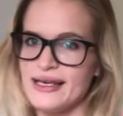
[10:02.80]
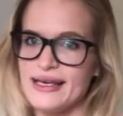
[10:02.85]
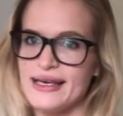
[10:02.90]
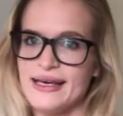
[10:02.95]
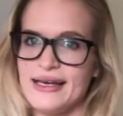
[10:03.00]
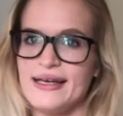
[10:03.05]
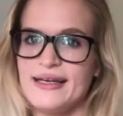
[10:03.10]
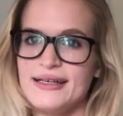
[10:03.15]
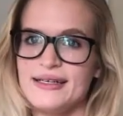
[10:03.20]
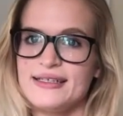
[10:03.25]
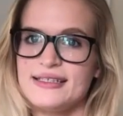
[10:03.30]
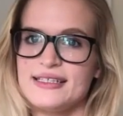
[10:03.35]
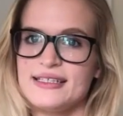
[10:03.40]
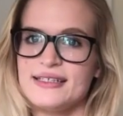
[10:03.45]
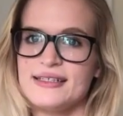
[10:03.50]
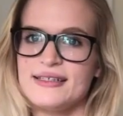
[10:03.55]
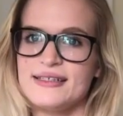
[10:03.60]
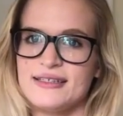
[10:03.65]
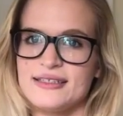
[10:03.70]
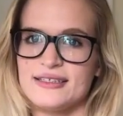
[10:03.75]
get,
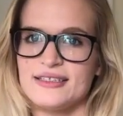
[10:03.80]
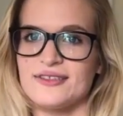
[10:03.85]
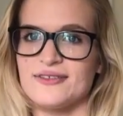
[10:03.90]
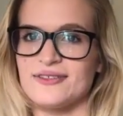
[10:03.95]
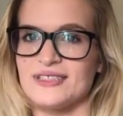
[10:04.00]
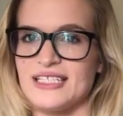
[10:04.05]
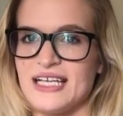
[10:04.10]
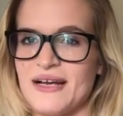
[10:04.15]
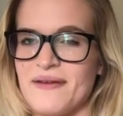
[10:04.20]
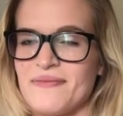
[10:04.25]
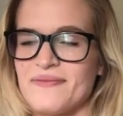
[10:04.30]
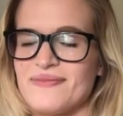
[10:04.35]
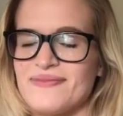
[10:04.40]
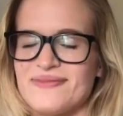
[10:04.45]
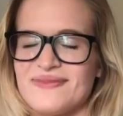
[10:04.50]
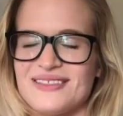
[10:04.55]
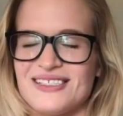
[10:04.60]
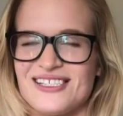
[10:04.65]
so same,